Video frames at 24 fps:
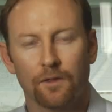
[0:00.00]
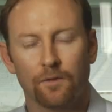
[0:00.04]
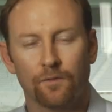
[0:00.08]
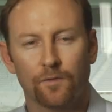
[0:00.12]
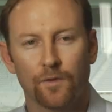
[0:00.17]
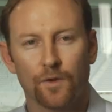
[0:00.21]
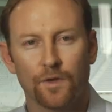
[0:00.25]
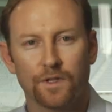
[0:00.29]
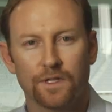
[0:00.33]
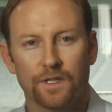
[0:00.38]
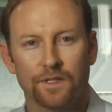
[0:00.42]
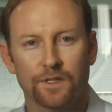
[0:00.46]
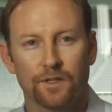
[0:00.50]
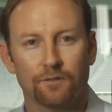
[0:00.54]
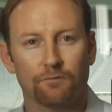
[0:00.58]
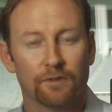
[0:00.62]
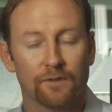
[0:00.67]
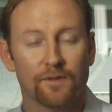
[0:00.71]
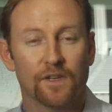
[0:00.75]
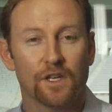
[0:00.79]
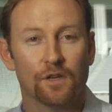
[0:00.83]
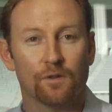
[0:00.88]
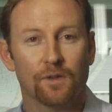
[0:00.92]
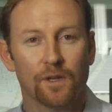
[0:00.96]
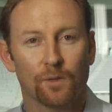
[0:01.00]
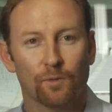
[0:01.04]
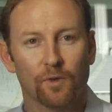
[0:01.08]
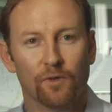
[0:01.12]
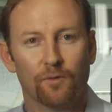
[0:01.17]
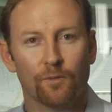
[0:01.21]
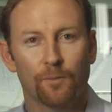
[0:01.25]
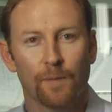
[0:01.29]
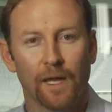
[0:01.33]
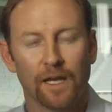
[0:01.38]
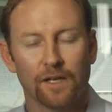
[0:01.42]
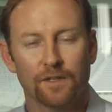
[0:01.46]
The first is the revenue that
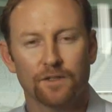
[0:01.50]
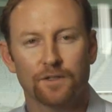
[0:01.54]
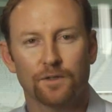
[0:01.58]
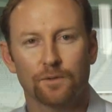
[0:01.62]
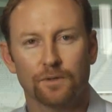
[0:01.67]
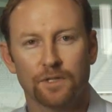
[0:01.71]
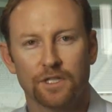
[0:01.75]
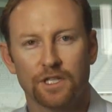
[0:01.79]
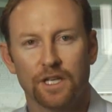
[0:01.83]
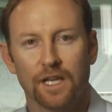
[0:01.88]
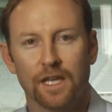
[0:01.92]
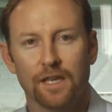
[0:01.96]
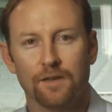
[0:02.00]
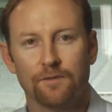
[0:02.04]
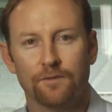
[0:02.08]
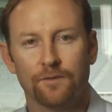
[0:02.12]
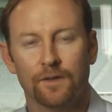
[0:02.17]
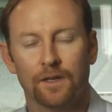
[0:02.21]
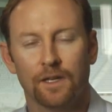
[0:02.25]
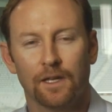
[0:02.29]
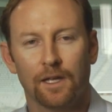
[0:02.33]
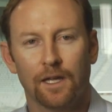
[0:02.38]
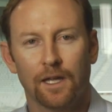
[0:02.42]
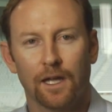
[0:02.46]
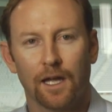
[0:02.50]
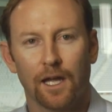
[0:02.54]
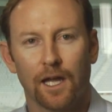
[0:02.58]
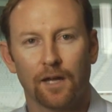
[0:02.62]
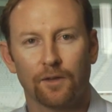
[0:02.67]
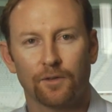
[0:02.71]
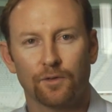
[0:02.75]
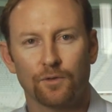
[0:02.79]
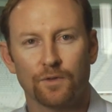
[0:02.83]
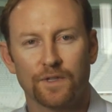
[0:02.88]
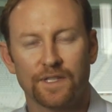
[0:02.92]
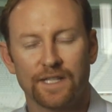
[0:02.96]
we've managed to achieve uh,
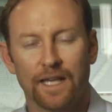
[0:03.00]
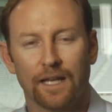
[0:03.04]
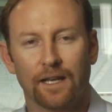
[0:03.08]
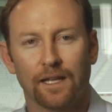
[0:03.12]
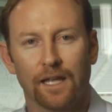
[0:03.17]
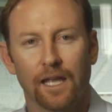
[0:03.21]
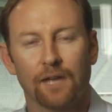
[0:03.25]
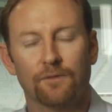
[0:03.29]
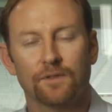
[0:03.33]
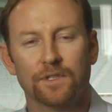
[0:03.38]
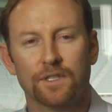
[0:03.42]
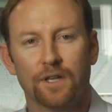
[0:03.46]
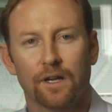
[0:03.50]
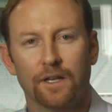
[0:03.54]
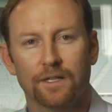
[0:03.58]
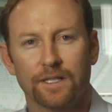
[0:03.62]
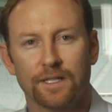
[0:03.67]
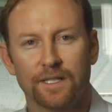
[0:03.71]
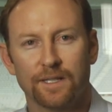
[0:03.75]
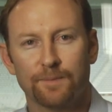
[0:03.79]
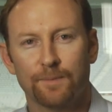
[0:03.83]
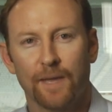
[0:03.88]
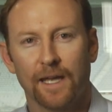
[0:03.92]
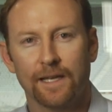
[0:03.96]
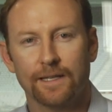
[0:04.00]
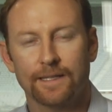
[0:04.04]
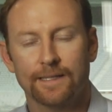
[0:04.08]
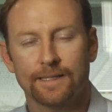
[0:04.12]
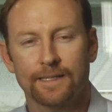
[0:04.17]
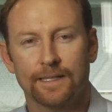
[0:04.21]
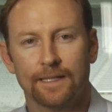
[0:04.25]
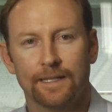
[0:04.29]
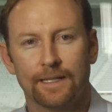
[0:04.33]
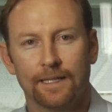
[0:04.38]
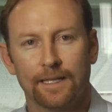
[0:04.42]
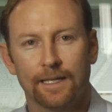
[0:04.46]
through selling advertising
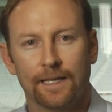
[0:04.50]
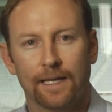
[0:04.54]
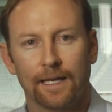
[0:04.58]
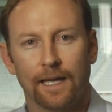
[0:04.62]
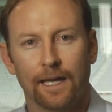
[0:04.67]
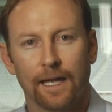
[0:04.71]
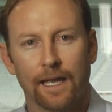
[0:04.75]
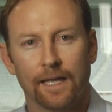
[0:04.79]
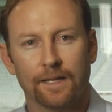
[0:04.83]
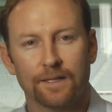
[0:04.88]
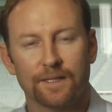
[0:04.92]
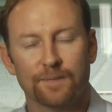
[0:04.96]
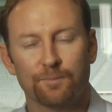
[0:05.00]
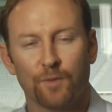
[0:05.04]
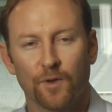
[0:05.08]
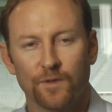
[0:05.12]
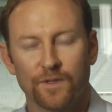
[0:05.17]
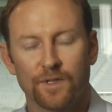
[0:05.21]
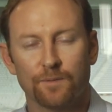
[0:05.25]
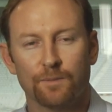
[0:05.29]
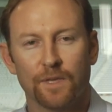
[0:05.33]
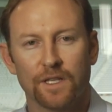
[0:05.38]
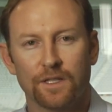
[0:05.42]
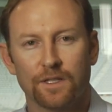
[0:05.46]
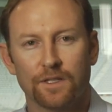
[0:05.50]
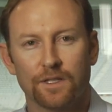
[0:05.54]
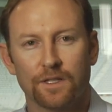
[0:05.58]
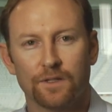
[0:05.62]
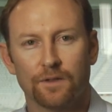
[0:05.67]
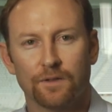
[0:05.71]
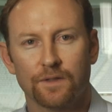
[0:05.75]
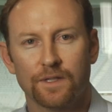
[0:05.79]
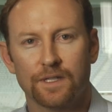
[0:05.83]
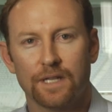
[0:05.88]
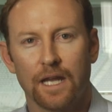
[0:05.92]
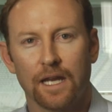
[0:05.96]
space uh, and sponsor
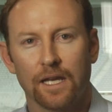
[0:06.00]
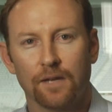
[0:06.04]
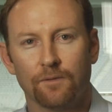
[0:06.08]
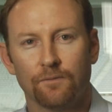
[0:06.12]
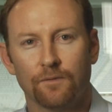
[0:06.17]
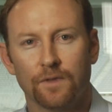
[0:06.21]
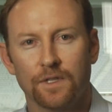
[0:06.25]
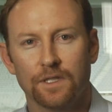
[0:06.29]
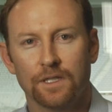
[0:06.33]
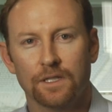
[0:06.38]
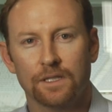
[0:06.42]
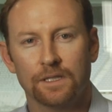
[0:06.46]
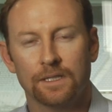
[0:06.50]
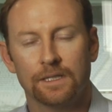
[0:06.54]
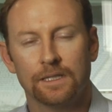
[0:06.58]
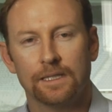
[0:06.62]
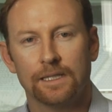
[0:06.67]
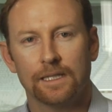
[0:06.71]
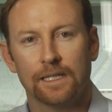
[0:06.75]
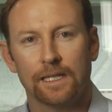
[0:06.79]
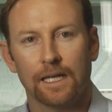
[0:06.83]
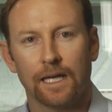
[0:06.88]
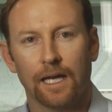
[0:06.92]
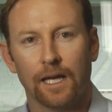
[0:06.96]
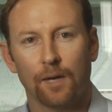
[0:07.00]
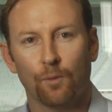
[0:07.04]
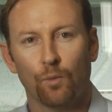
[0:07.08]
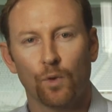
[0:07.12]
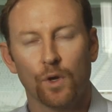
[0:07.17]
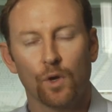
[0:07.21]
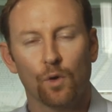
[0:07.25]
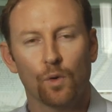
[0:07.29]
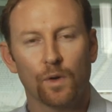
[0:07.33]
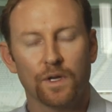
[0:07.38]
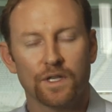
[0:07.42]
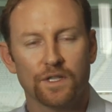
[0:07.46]
messages on Stadium Vision. Uh,
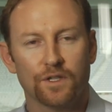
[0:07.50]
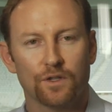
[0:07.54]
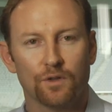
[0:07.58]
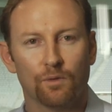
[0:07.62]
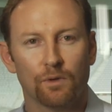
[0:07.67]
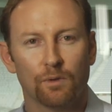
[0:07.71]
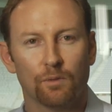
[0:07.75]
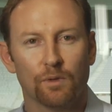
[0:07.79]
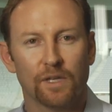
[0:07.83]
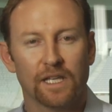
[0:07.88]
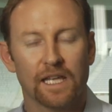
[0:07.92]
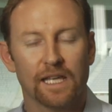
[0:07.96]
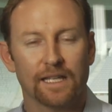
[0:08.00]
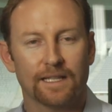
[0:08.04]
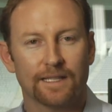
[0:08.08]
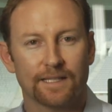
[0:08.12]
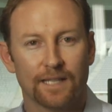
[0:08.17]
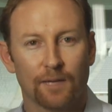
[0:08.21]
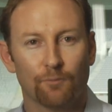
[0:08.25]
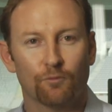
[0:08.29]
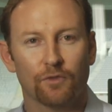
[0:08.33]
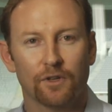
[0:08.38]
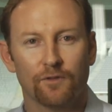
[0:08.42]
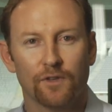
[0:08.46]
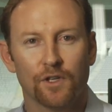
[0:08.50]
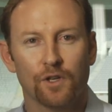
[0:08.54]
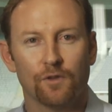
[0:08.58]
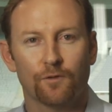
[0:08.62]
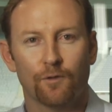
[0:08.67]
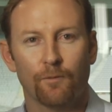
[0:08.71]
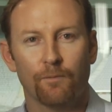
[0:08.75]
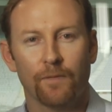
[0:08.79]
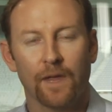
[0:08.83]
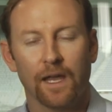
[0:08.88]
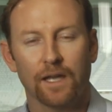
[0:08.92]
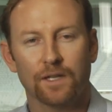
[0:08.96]
we always knew we would get some revenue
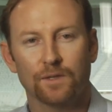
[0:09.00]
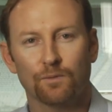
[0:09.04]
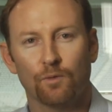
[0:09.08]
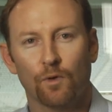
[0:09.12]
from that.